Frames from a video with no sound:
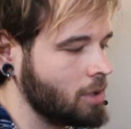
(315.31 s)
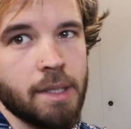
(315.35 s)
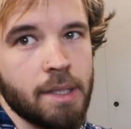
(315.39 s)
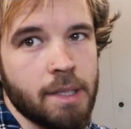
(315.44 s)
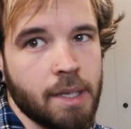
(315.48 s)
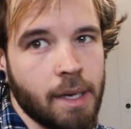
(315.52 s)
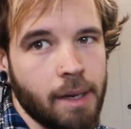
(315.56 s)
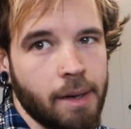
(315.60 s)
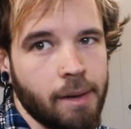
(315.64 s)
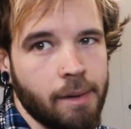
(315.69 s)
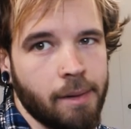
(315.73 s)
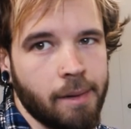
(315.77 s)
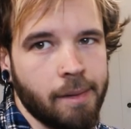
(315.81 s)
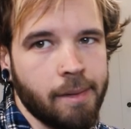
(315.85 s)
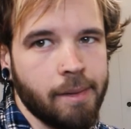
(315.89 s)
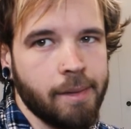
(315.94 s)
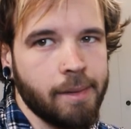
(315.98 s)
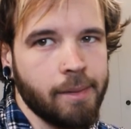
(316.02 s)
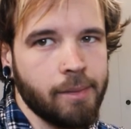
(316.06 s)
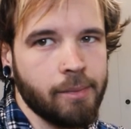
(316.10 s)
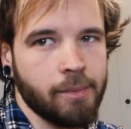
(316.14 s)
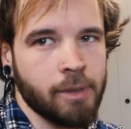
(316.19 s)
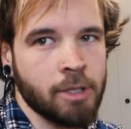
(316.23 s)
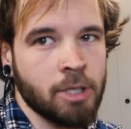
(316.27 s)
So
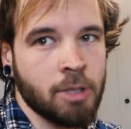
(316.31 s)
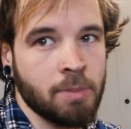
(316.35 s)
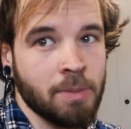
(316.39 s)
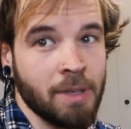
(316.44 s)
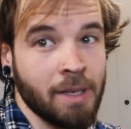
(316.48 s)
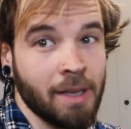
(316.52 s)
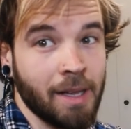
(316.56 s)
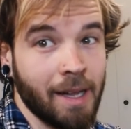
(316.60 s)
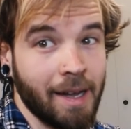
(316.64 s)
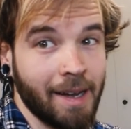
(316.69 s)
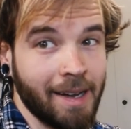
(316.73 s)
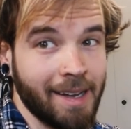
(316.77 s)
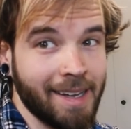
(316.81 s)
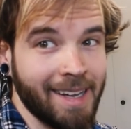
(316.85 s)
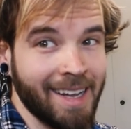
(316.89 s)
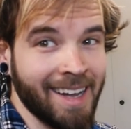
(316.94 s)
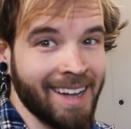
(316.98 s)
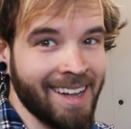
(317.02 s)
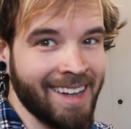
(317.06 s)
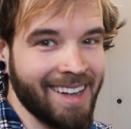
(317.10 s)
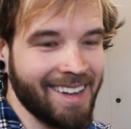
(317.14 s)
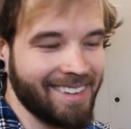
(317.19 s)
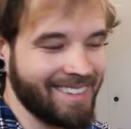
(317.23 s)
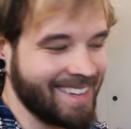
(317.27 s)
wish me luck
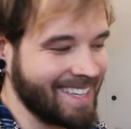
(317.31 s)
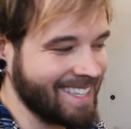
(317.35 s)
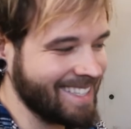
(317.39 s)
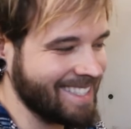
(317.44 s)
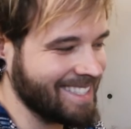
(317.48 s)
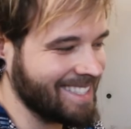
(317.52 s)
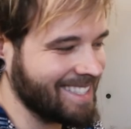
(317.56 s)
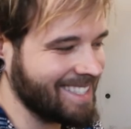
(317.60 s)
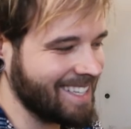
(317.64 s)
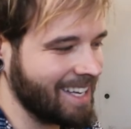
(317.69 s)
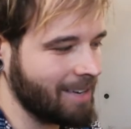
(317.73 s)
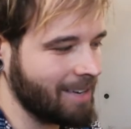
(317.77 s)
because